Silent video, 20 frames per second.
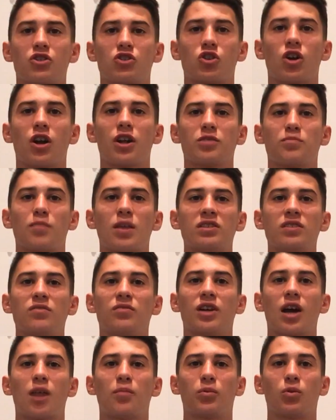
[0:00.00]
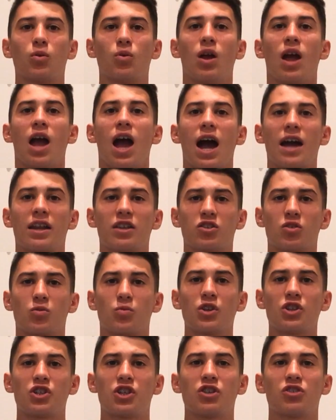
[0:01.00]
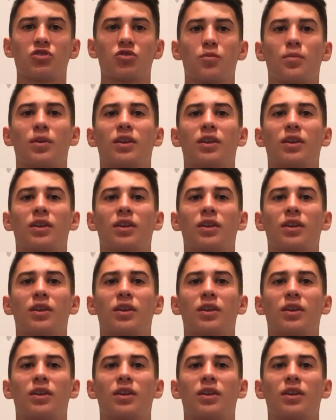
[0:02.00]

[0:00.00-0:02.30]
as China's massive capital and has a rich history,